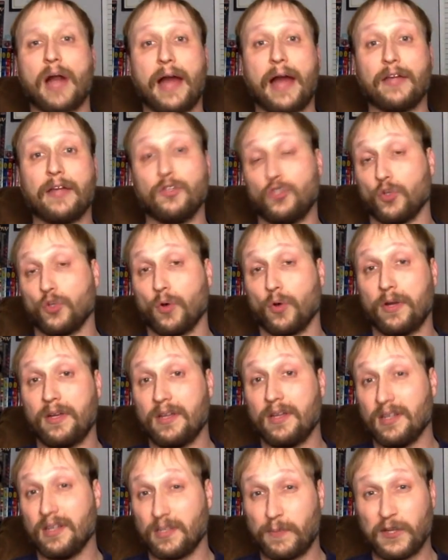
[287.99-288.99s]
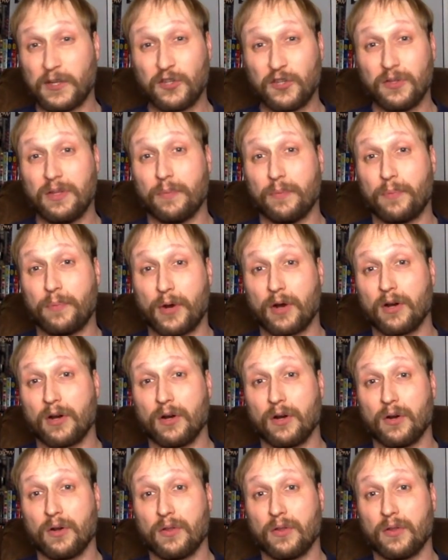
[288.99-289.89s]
I enjoyed it, especially the part,